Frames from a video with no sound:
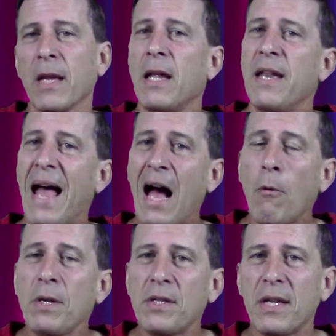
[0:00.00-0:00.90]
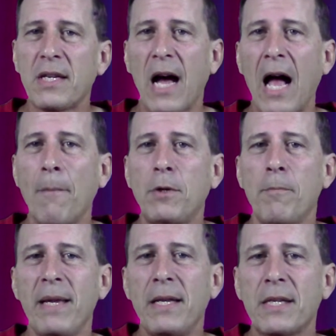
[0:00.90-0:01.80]
Now is the time
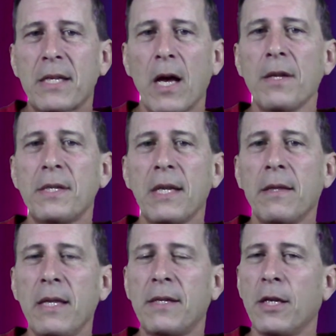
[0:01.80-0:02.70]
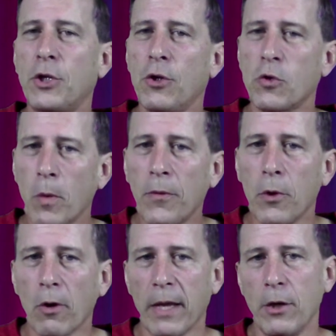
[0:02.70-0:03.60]
to be discussing these issues with
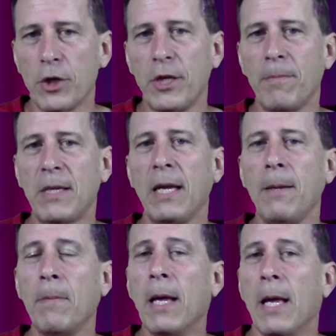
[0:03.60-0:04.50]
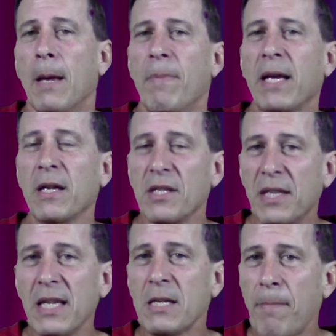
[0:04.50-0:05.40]
your leadership team, because
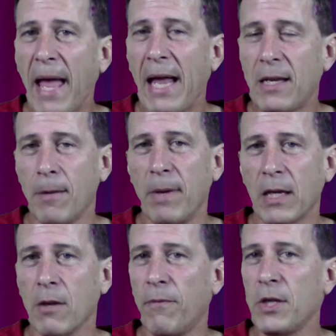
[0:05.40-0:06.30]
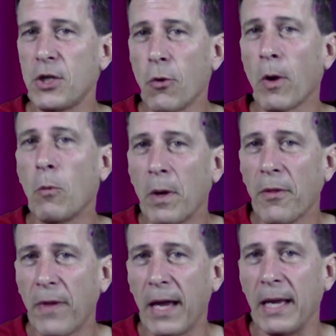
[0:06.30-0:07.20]
this pandemic, if it's doing one
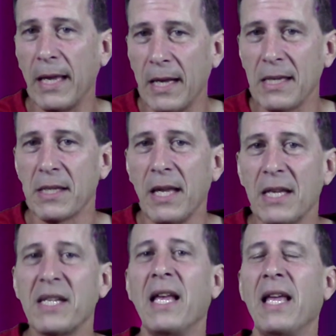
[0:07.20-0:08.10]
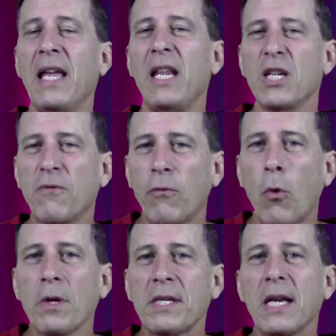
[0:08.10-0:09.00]
thing, it is this: it is
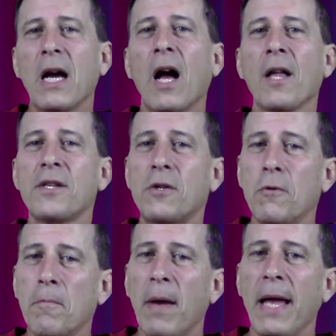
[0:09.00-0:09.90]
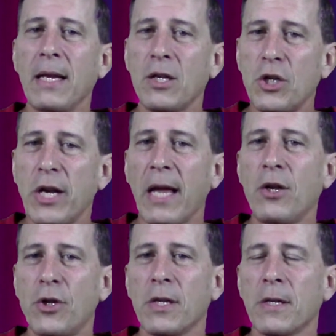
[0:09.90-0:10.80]
forcing us to make
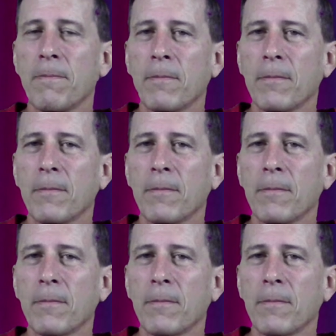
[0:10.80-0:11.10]
changes.